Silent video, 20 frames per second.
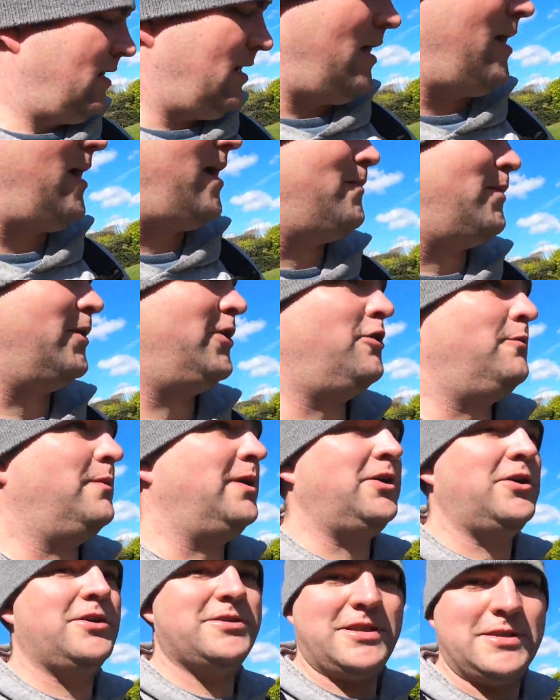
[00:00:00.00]
I normally
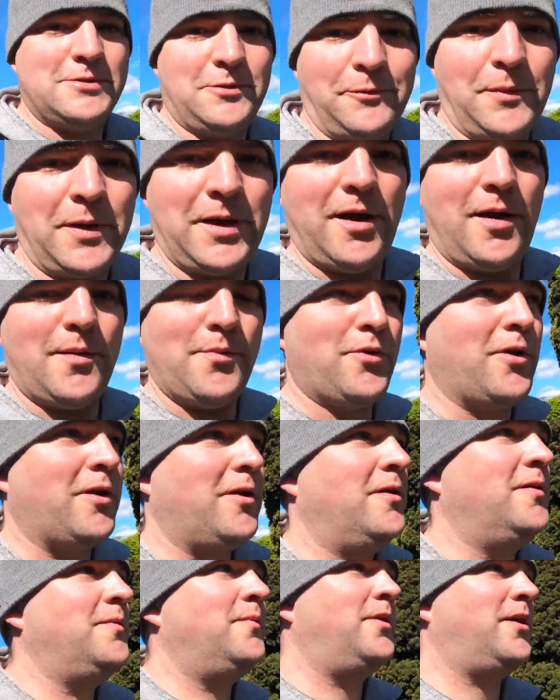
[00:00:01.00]
use this with my
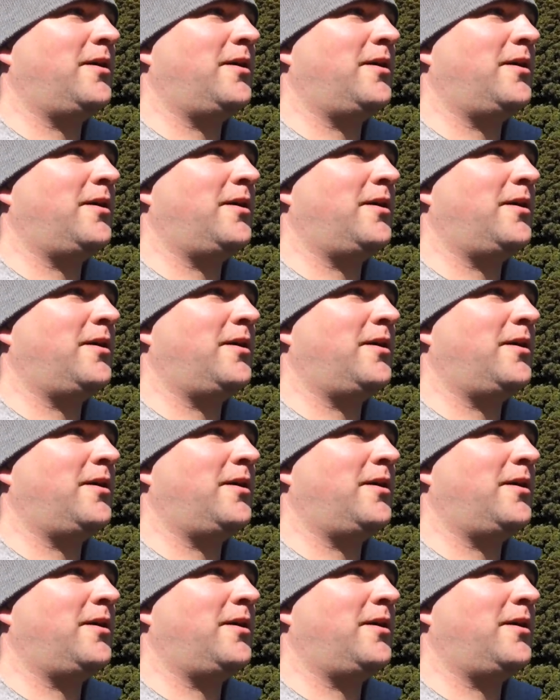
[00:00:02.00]
GoPro, but